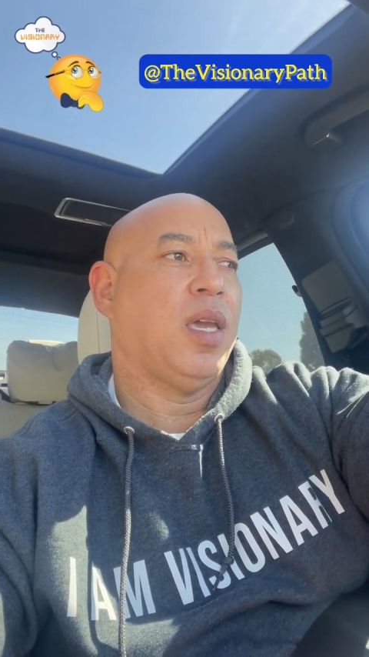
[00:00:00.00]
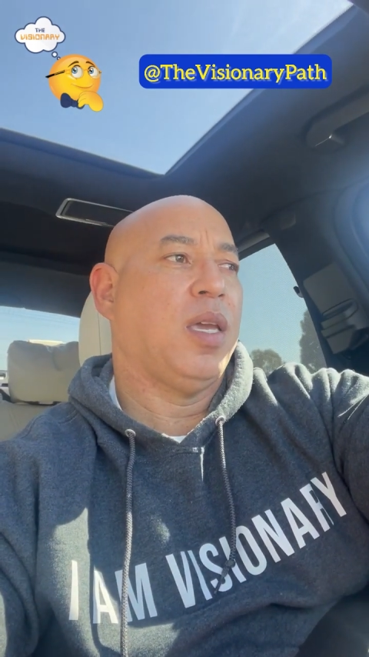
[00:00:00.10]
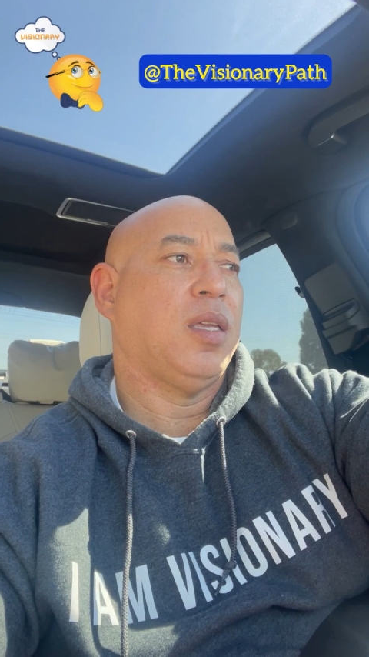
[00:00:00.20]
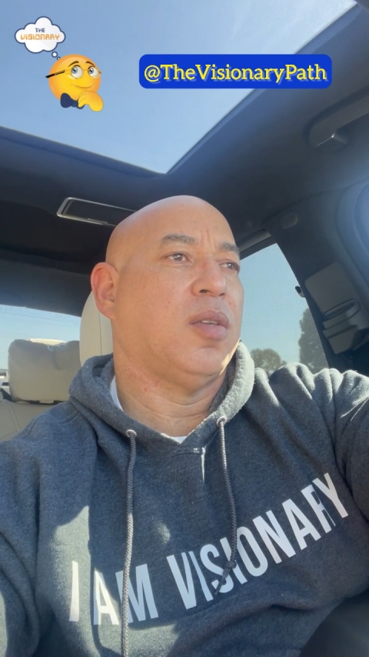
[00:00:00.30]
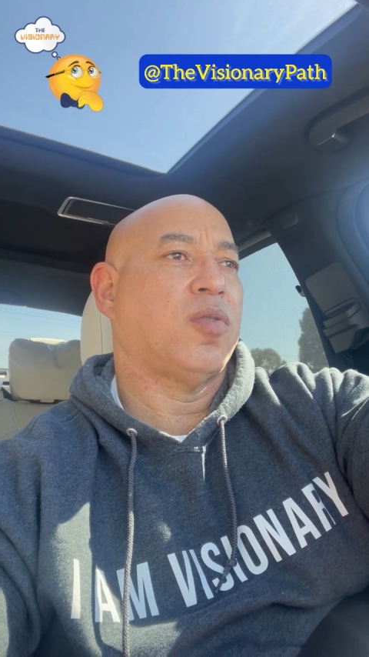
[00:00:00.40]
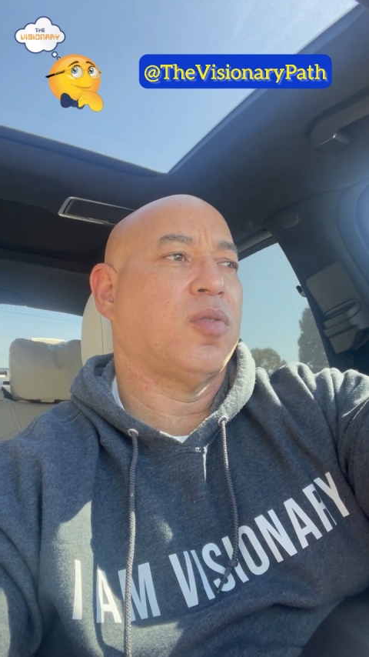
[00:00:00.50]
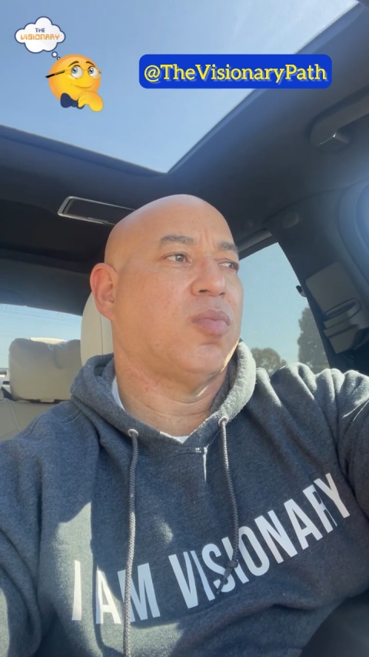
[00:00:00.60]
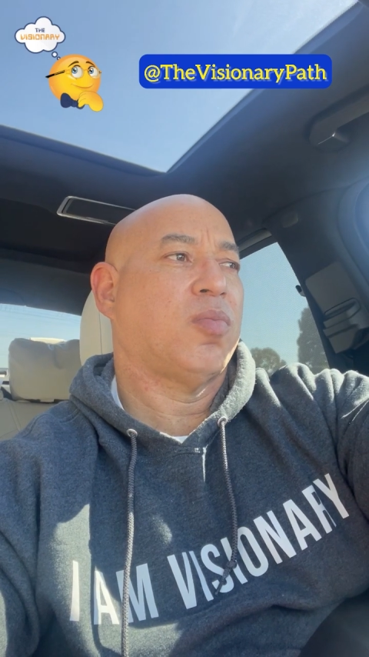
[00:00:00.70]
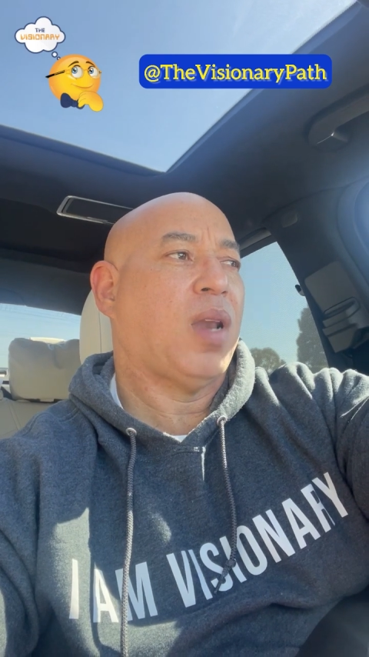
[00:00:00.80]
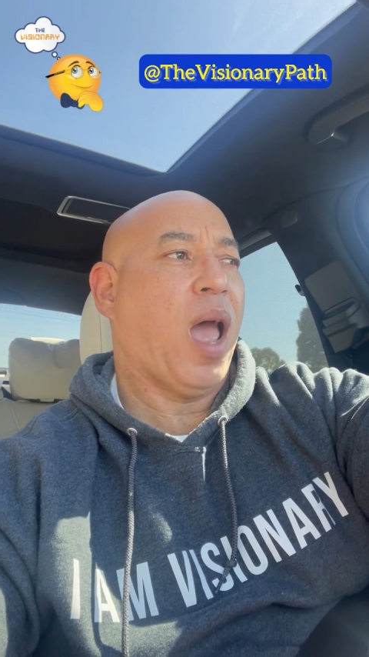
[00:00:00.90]
is
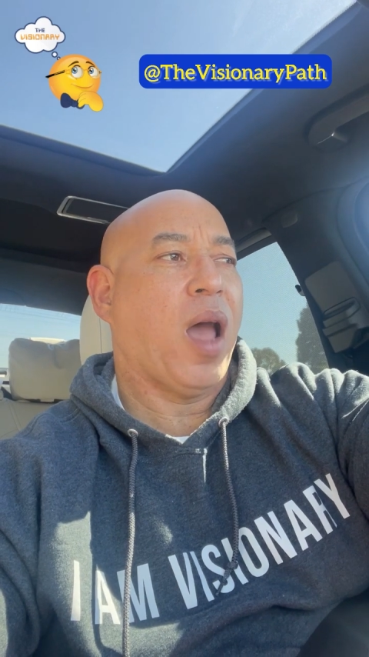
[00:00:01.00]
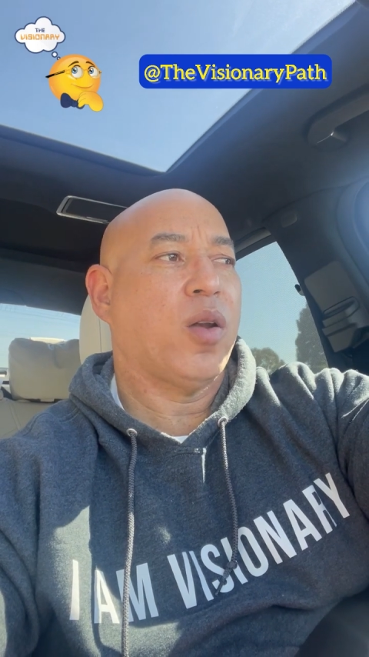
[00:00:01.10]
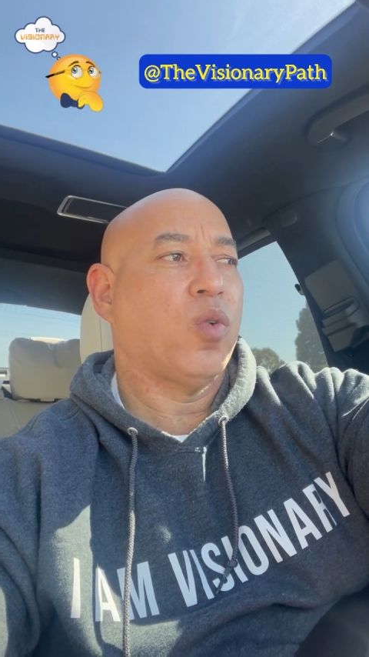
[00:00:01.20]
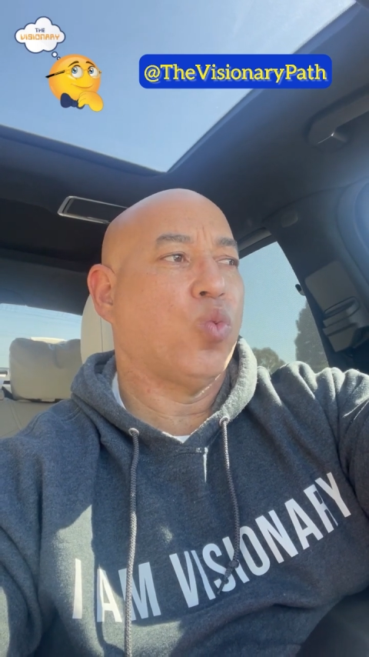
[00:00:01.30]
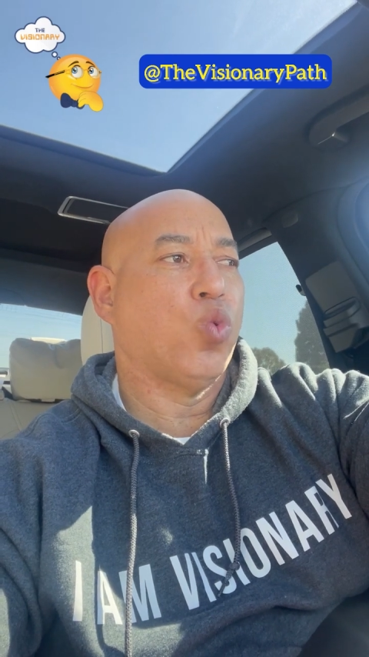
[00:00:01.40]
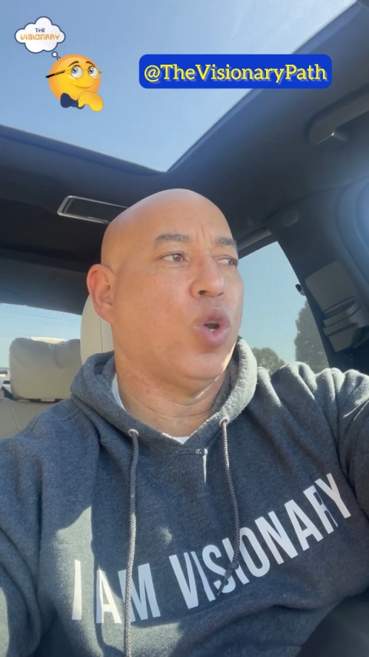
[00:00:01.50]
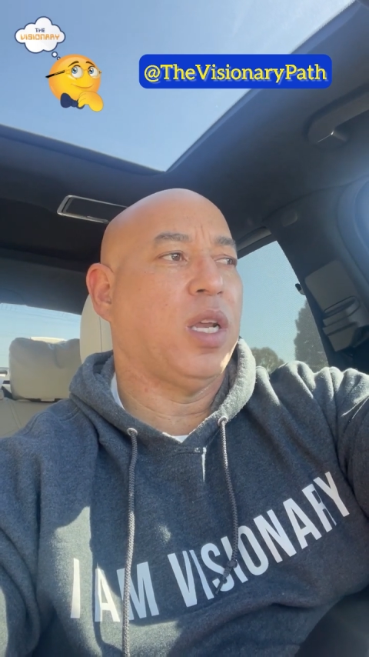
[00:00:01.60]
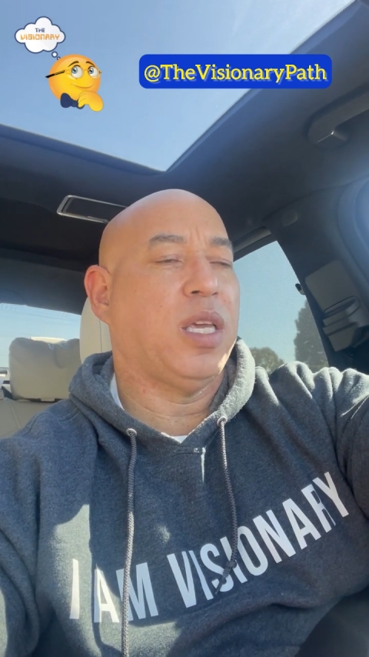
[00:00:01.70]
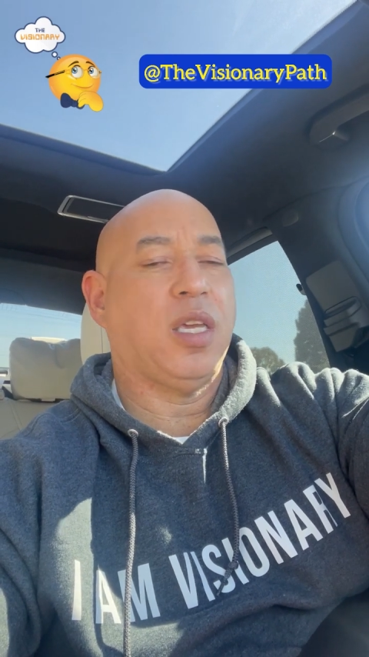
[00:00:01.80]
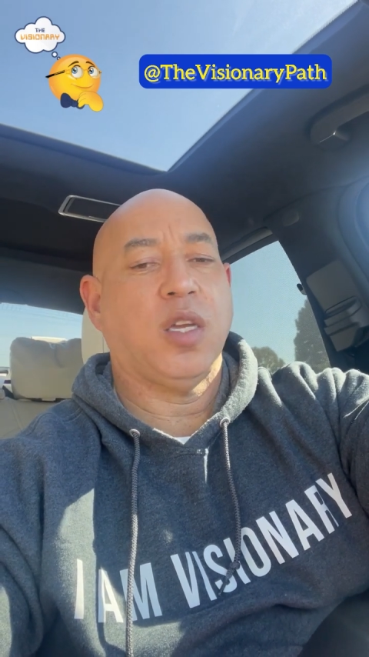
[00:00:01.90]
not
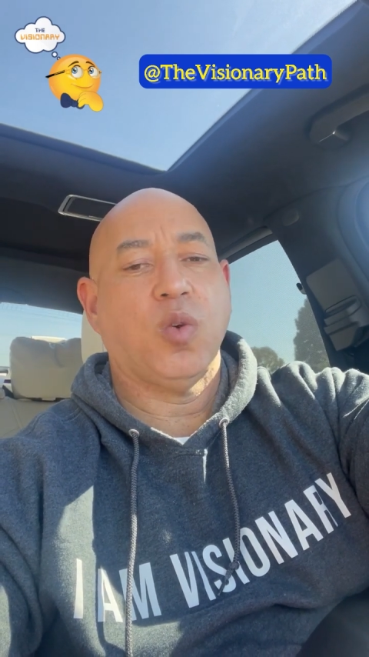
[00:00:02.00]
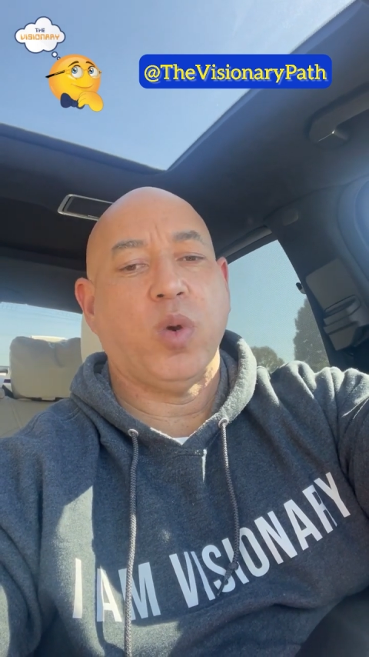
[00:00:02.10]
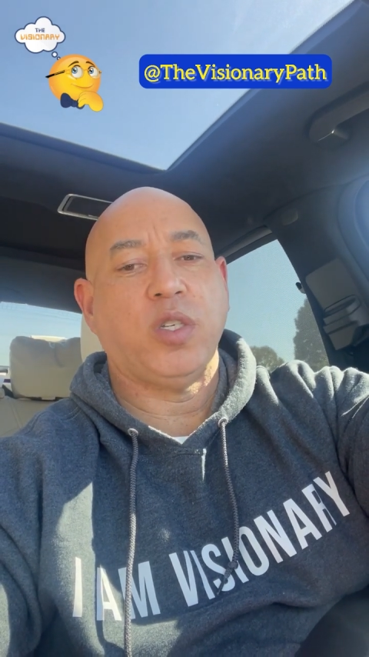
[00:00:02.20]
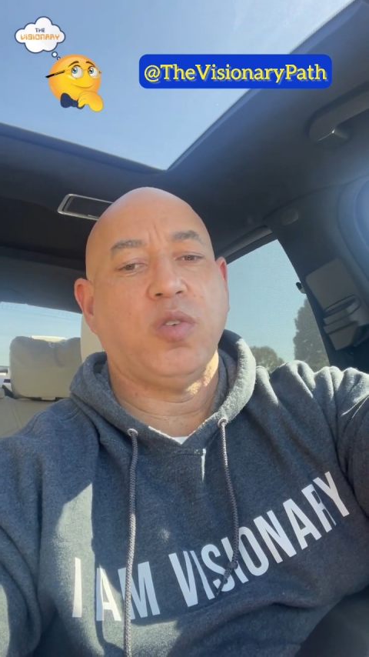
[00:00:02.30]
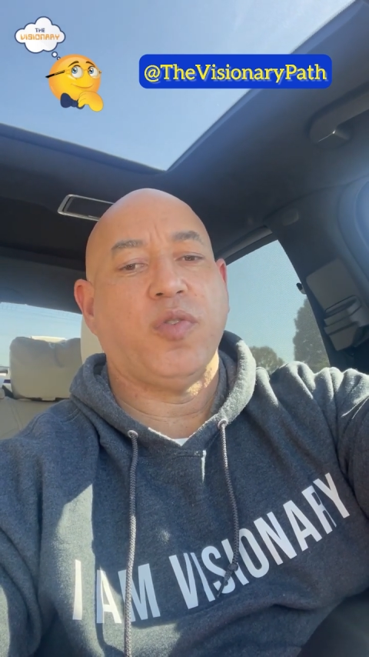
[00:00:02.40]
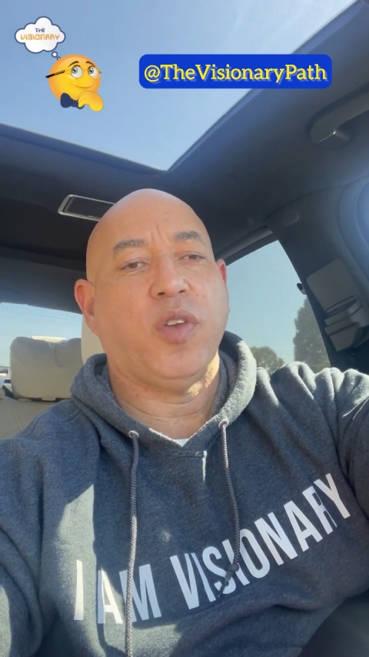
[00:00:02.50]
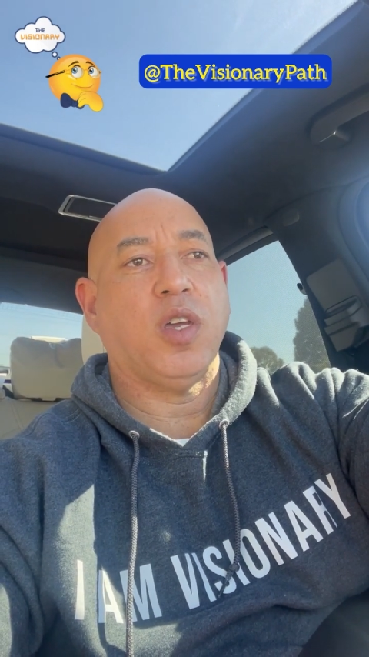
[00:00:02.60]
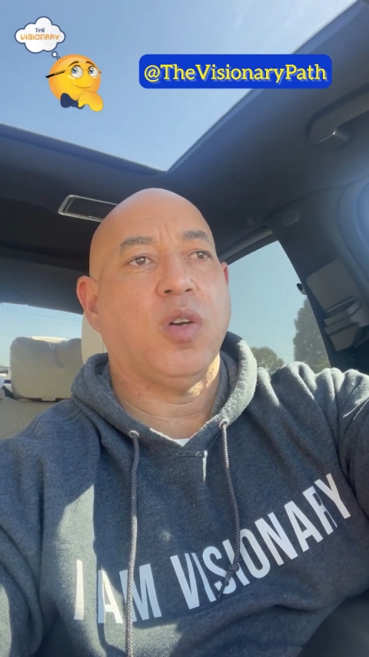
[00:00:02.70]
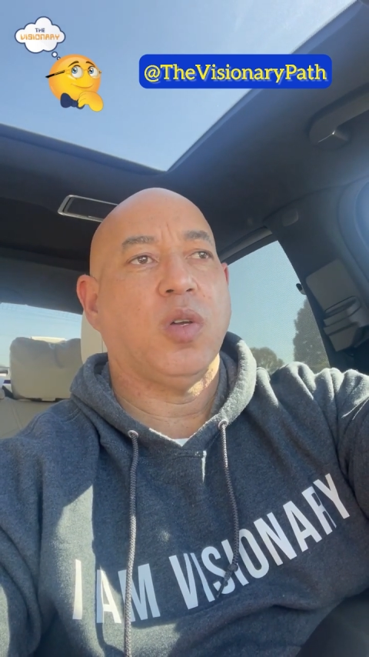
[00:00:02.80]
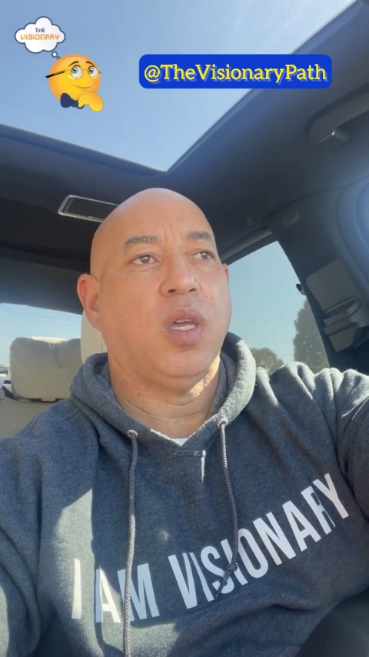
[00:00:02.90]
really what you
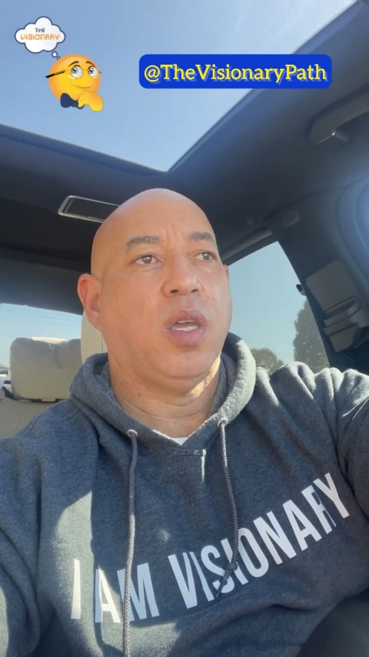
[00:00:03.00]
feel.